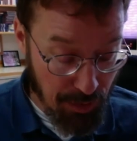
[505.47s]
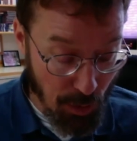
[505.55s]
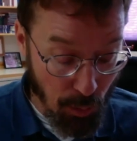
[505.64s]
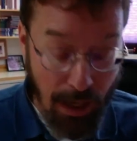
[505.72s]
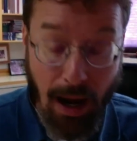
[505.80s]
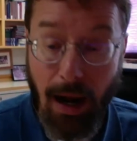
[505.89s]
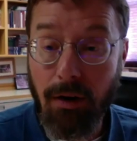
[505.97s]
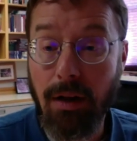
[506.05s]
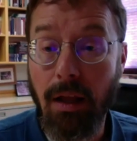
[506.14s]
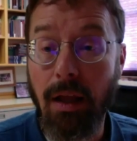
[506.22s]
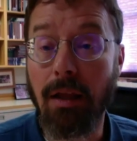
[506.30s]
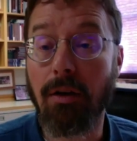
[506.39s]
So we
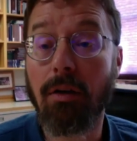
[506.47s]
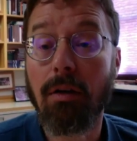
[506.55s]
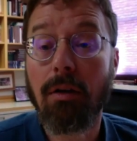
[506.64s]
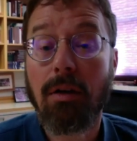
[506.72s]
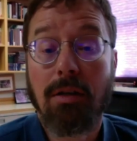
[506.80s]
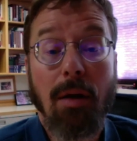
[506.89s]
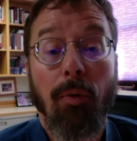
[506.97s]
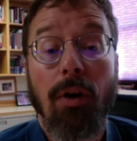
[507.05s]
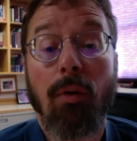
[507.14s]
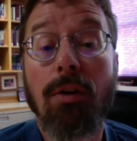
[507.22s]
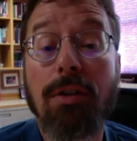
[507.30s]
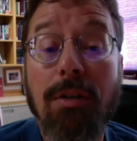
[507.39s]
hired a
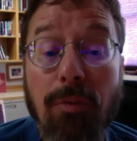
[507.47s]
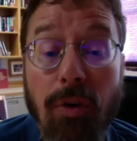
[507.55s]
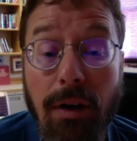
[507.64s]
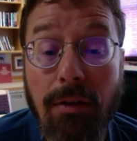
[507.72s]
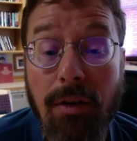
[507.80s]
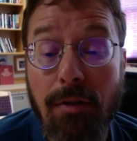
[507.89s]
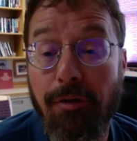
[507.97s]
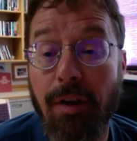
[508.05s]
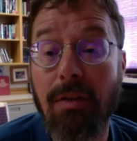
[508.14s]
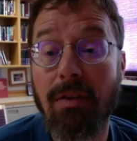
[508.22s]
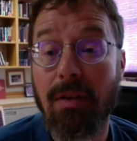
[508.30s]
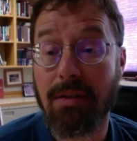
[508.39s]
contemporary worship director,
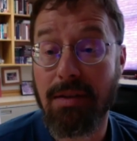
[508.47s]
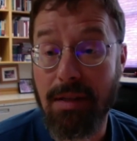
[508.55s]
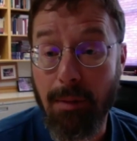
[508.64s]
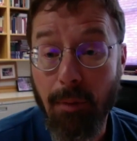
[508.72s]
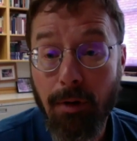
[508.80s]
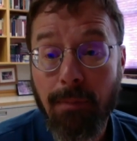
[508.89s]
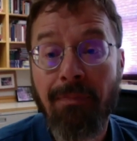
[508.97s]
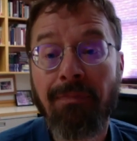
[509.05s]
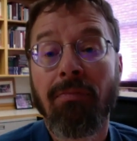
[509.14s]
Faith Zimmer.